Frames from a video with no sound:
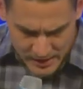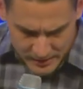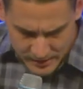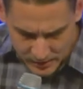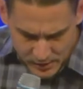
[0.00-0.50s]

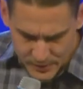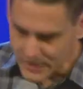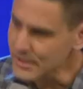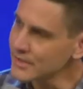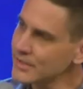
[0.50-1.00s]
Now, look at what he
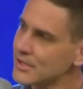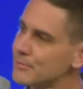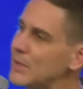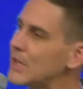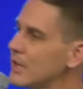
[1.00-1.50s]
says. He says,
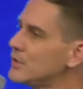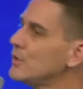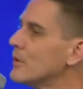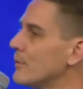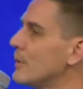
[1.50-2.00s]
because you
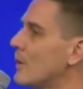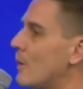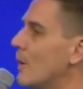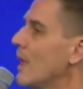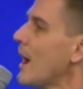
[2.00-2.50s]
don't
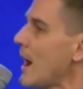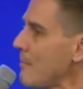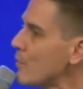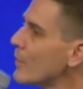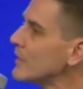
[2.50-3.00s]
know,
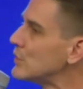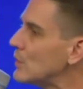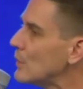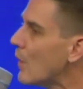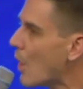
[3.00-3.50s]
I'm going
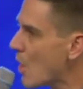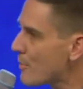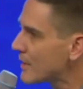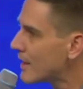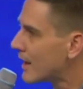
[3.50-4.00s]
to
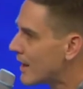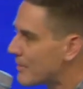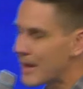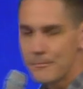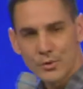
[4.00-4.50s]
open up
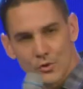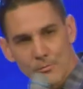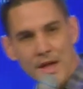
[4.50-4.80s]
and pull